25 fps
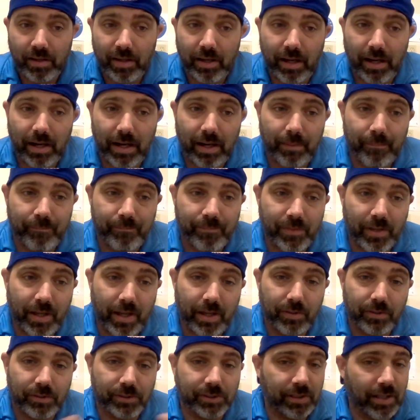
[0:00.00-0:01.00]
I know
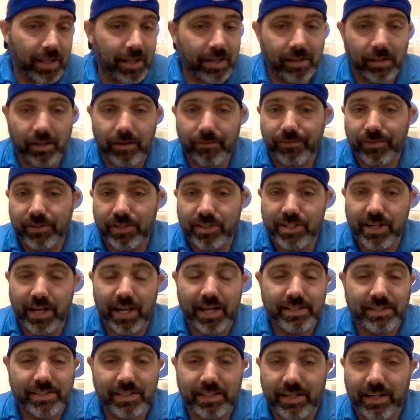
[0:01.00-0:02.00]
there's a lot of love for the
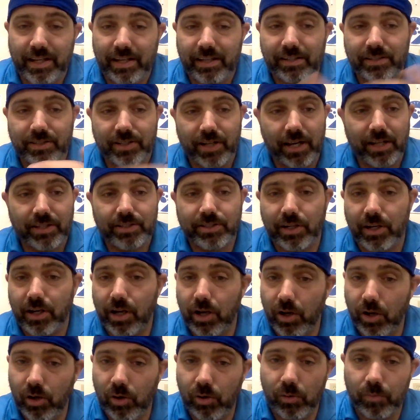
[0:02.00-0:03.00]
Giants tonight. Giants are
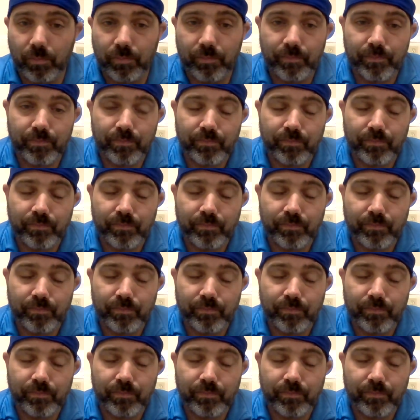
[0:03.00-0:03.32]
at home.